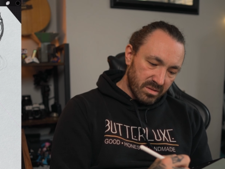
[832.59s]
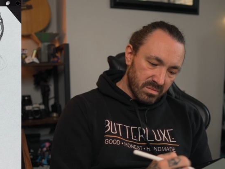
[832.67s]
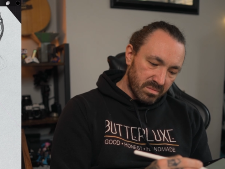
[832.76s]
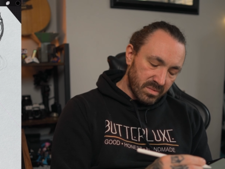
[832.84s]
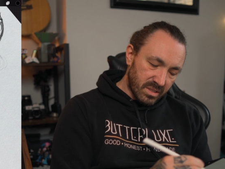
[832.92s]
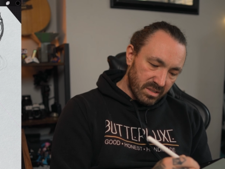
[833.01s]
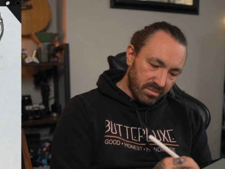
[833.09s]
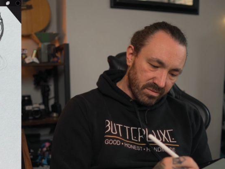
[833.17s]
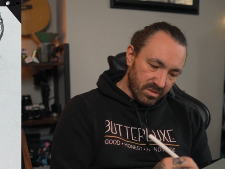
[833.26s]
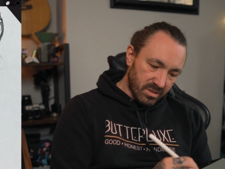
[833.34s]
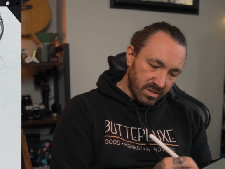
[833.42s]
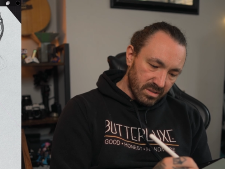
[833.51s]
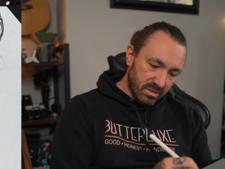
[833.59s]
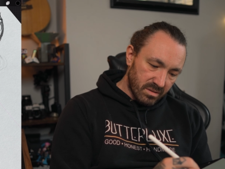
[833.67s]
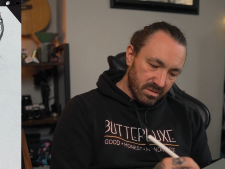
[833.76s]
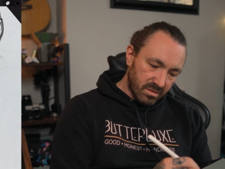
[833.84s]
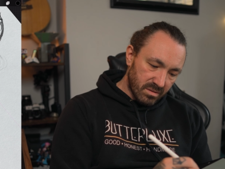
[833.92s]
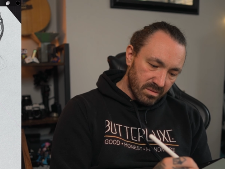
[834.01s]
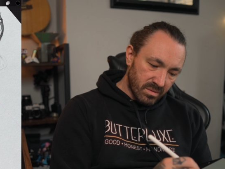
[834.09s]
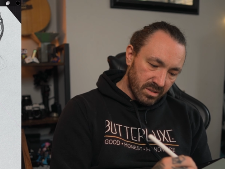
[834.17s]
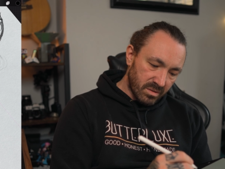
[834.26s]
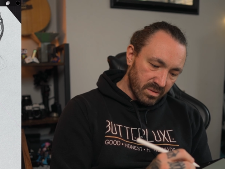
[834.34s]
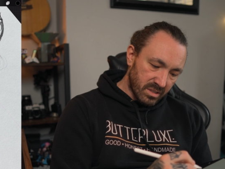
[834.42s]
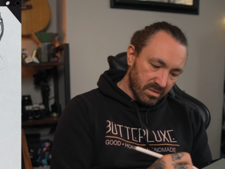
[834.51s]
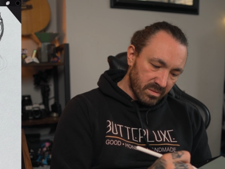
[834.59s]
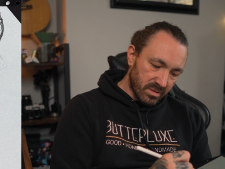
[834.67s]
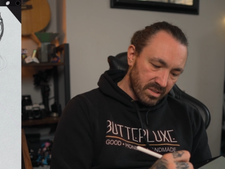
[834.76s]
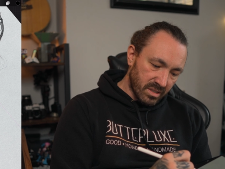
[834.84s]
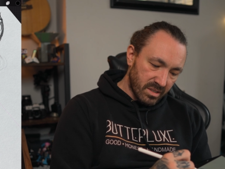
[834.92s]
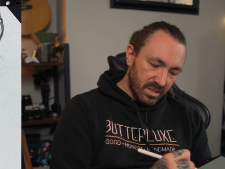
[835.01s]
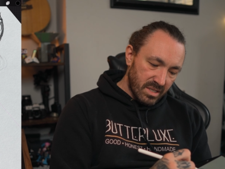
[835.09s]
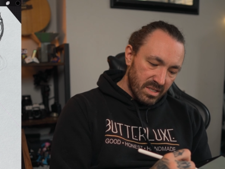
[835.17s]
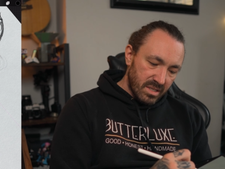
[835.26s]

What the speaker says: but that's fine. You can always come up with something.